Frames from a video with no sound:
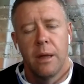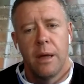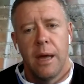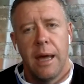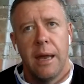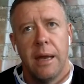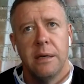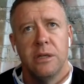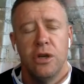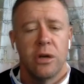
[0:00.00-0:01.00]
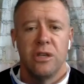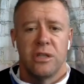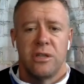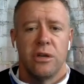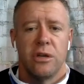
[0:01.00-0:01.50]
And you can
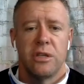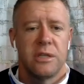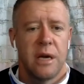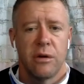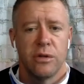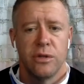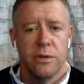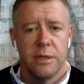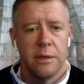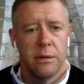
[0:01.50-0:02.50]
just search Saigon Suzy